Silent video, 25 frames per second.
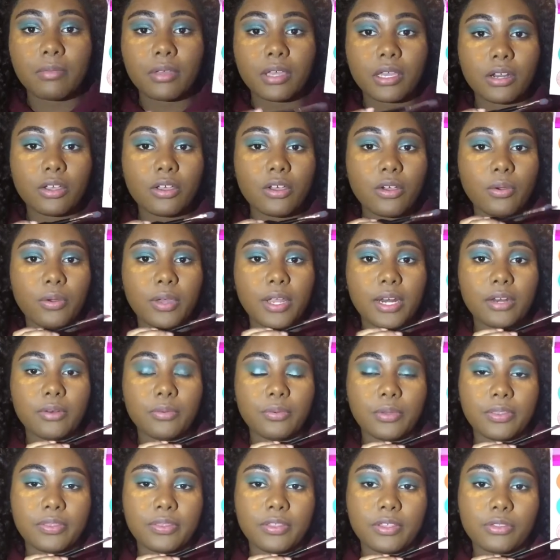I'm gonna go
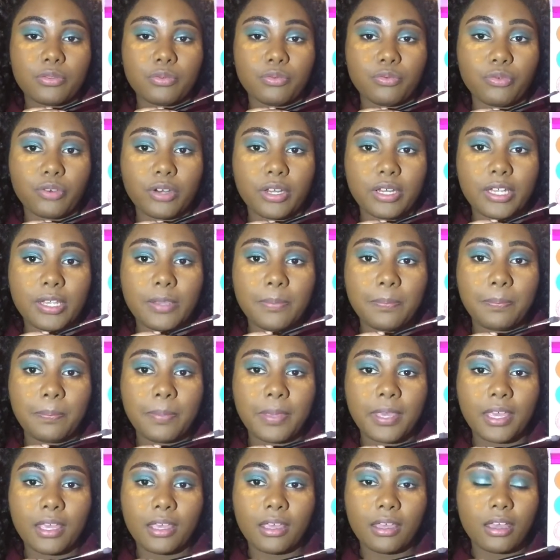in with this really
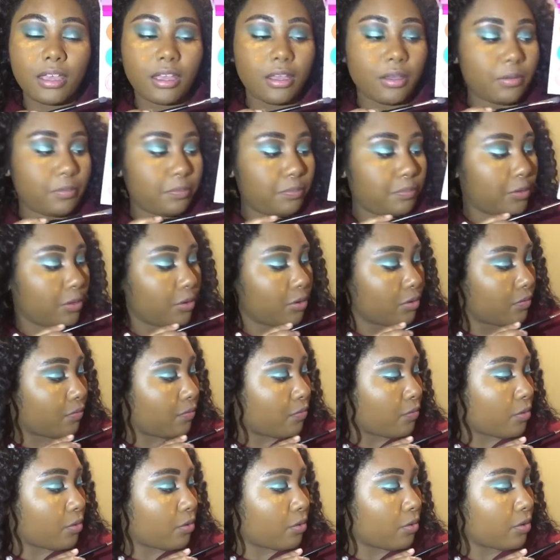
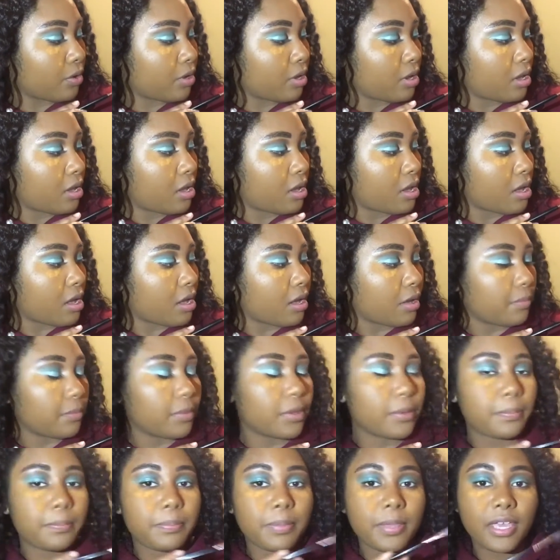beautiful
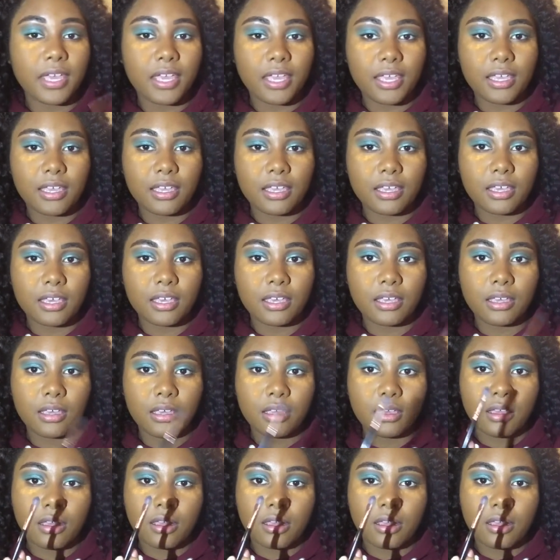pink